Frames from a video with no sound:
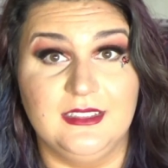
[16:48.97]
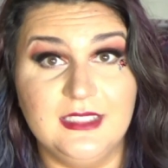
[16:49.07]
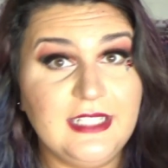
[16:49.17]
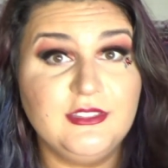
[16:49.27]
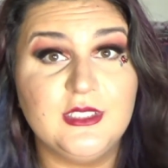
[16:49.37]

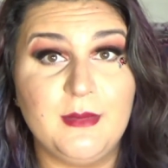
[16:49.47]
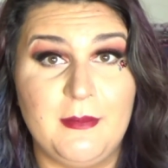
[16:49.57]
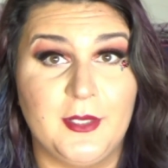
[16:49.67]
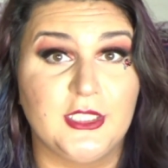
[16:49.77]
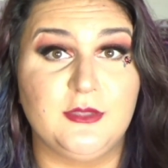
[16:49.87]
lives in
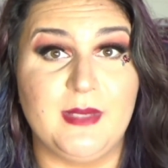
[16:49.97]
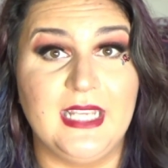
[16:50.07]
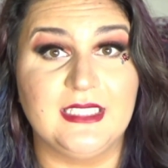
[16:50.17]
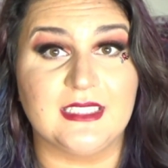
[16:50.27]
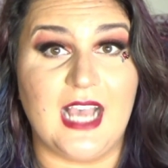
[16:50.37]
my purse
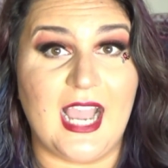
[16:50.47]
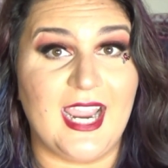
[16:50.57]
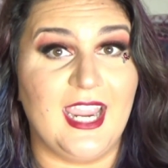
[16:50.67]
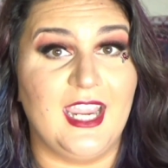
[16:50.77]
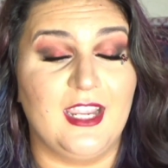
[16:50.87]
because
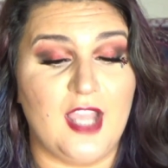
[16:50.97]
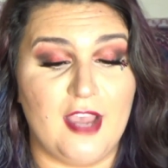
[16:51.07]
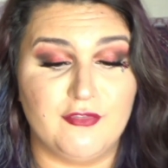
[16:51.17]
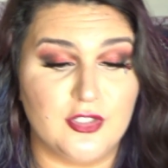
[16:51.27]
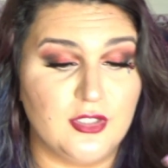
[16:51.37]
I,
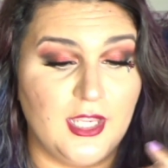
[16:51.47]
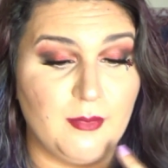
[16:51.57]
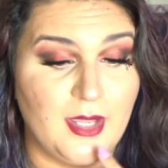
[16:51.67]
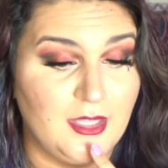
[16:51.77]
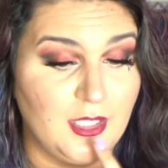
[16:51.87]
after
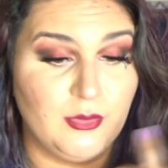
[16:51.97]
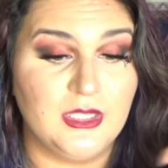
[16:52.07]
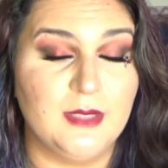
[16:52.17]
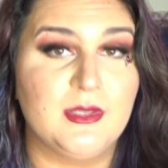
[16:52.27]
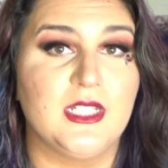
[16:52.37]
like my
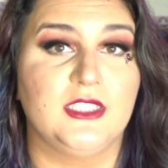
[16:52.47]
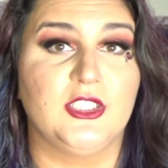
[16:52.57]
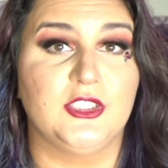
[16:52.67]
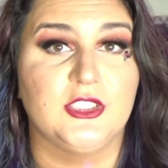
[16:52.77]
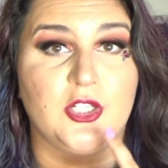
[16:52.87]
liquid lipstick
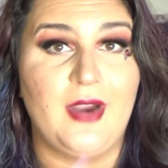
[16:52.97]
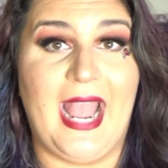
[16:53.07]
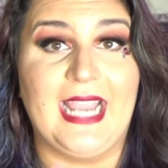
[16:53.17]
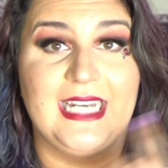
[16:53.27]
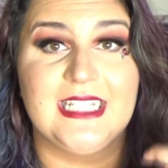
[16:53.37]
starts to
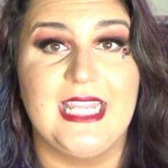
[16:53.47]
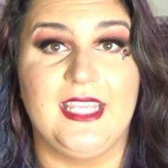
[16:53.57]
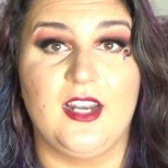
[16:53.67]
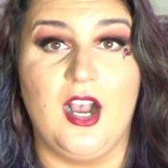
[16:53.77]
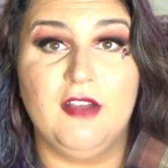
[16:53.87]
crack and I
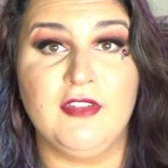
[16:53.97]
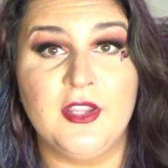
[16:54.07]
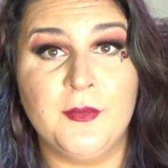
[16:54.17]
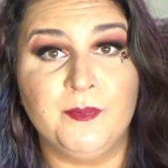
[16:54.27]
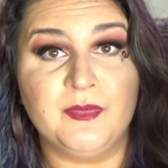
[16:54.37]
take it off,
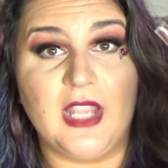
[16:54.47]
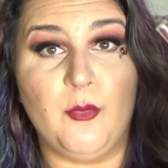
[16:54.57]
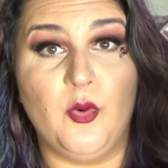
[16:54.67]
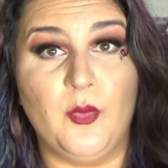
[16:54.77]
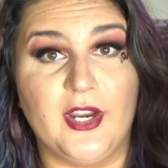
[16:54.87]
I
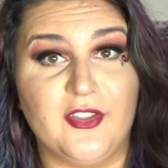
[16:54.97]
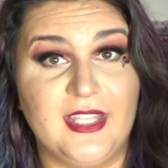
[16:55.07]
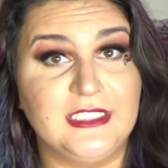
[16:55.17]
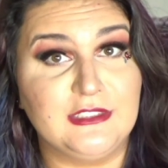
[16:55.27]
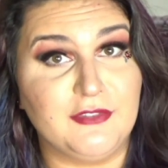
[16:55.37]
will wear
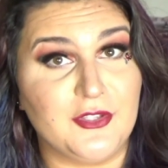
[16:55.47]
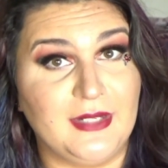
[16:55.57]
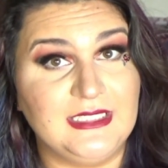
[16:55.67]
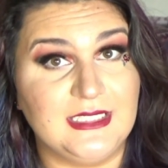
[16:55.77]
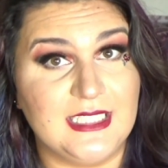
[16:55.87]
this for the
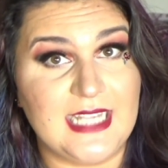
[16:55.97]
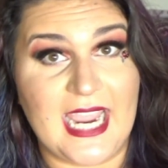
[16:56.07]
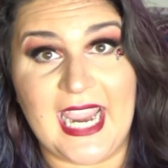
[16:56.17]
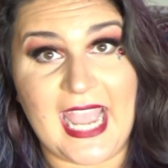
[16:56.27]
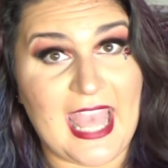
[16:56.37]
rest of the
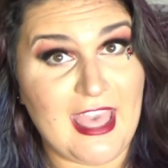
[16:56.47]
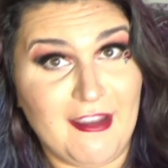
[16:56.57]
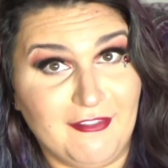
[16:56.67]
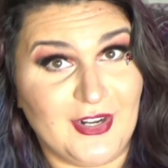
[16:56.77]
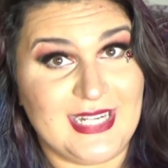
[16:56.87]
day,
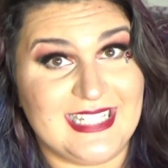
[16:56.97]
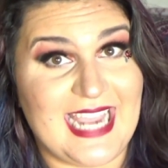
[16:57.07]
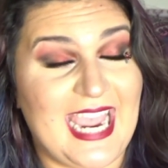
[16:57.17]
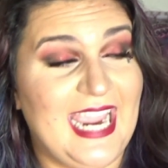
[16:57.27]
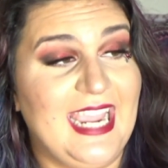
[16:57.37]
every
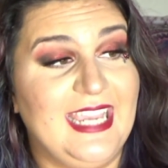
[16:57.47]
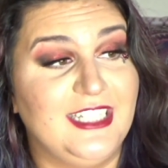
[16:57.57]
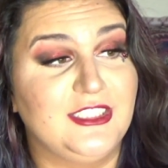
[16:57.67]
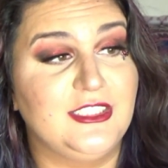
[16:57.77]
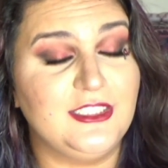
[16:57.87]
day. It
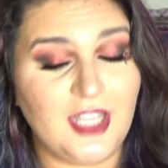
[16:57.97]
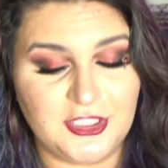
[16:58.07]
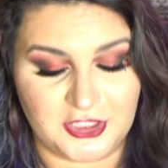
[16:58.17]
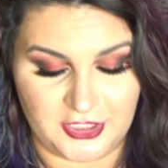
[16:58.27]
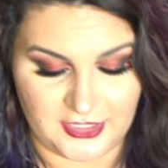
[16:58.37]
is
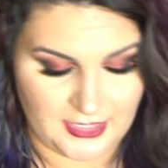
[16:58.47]
such a good